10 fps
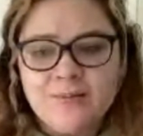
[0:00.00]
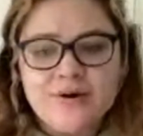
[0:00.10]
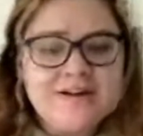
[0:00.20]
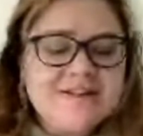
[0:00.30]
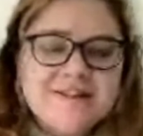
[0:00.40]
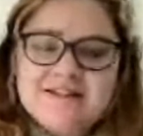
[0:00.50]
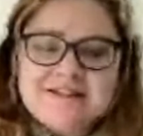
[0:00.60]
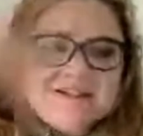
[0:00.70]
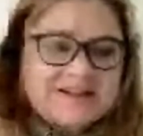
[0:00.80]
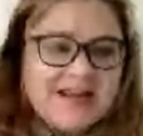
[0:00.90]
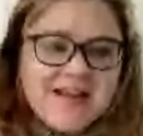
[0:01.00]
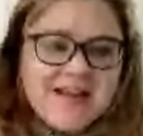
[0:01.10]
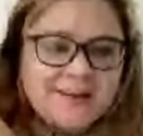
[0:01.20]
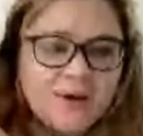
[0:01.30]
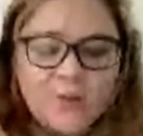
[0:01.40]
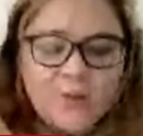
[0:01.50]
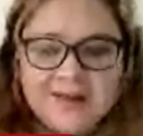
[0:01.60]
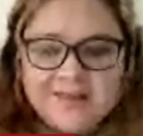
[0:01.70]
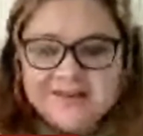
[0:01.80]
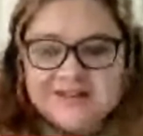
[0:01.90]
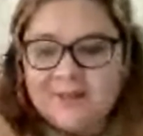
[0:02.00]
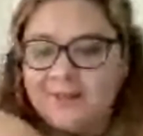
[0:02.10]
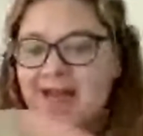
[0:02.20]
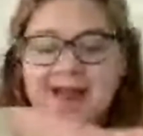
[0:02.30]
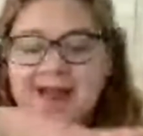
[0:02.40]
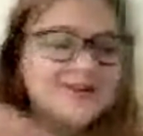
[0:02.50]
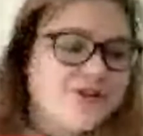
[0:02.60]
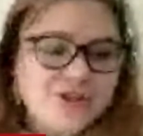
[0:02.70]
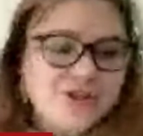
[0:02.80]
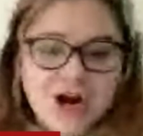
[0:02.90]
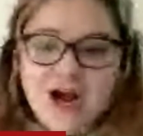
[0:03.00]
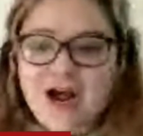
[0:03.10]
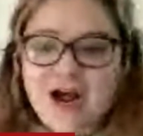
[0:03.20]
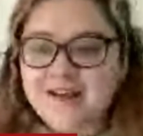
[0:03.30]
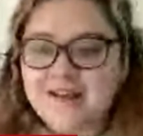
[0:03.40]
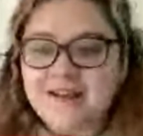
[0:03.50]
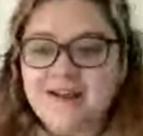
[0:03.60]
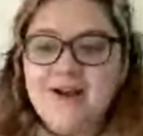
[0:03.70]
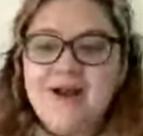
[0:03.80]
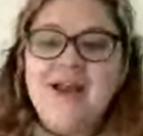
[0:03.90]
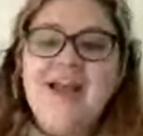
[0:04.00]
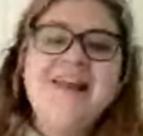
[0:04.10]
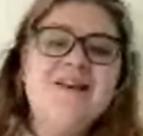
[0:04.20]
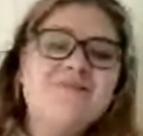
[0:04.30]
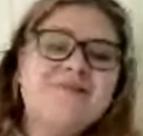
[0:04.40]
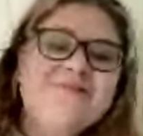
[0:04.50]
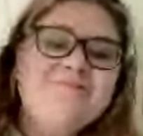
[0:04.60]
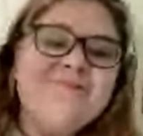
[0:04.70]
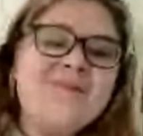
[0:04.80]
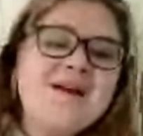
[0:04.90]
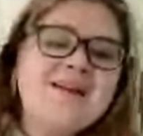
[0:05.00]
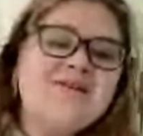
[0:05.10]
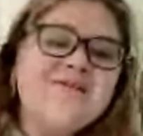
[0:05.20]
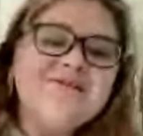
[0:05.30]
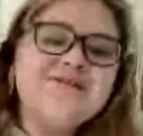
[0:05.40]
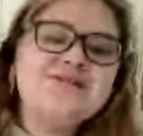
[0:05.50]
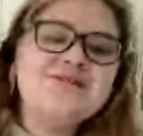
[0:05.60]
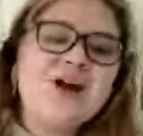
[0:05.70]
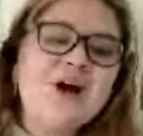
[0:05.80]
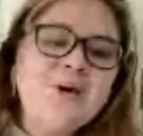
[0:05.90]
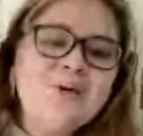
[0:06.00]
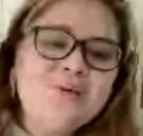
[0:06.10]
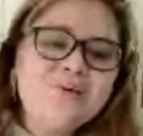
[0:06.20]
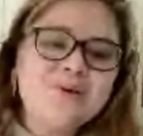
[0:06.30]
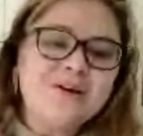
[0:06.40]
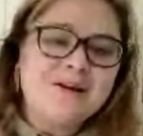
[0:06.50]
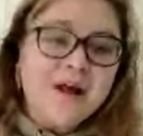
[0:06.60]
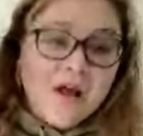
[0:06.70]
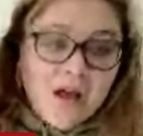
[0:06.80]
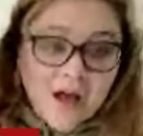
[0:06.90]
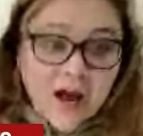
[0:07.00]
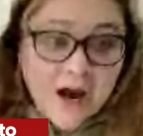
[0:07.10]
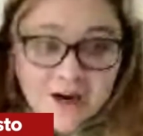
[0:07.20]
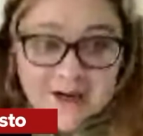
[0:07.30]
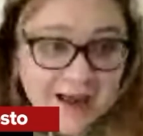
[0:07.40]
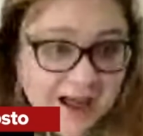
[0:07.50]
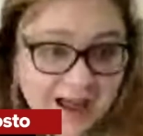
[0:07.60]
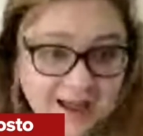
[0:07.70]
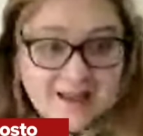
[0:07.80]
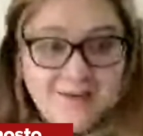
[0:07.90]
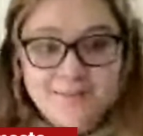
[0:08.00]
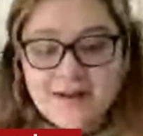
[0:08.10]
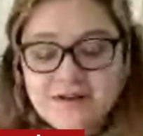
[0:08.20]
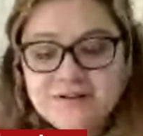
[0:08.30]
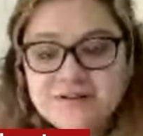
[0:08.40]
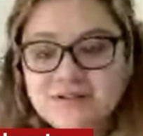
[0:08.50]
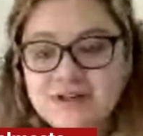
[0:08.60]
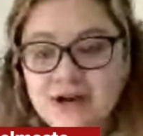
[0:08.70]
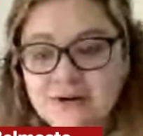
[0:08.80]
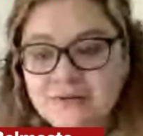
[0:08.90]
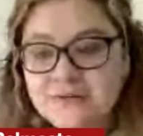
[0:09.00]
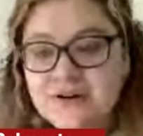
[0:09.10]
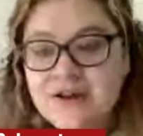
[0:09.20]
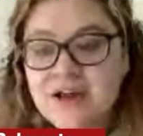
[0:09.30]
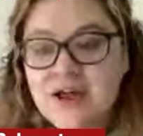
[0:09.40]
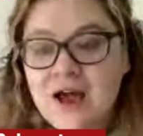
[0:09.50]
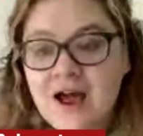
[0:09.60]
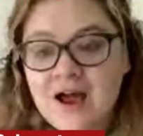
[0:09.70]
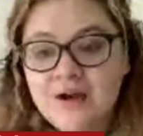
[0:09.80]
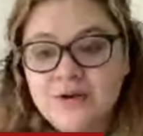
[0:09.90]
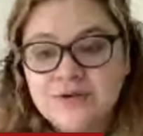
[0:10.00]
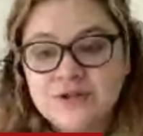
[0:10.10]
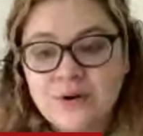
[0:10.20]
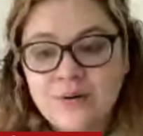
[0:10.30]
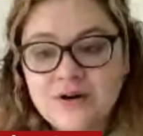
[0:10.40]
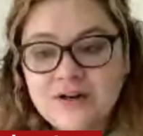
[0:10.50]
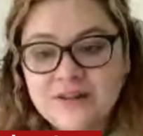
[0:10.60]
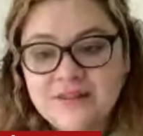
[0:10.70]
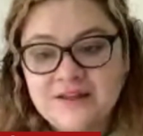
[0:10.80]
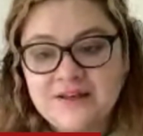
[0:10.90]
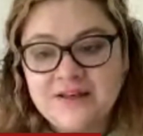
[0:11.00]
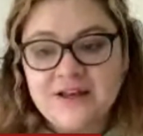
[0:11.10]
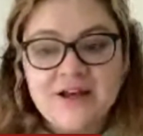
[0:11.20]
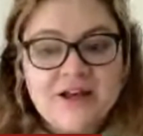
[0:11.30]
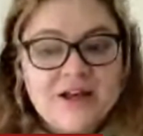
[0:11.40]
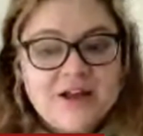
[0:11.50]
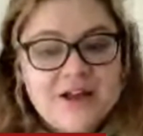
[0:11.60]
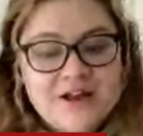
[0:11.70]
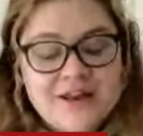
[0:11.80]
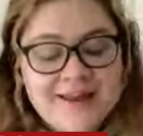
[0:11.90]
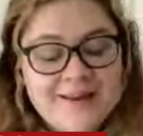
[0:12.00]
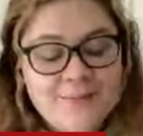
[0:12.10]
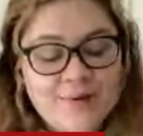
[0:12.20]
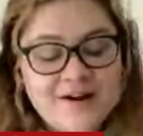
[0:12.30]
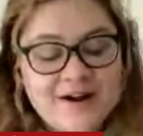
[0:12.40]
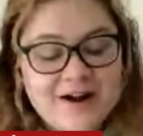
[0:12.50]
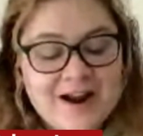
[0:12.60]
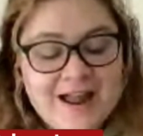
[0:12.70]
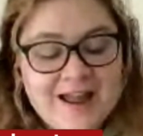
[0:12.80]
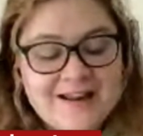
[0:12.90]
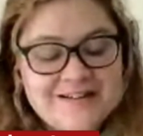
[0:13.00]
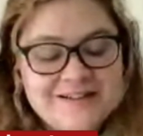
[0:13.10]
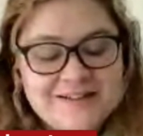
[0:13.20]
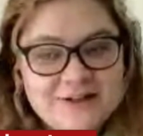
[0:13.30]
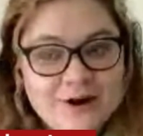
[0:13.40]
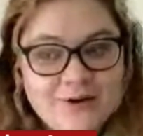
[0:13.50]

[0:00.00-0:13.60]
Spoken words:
preseason game with some extra hockey, and it was Michael Stone, our guy, Michael Stone, who scored the game winner. And,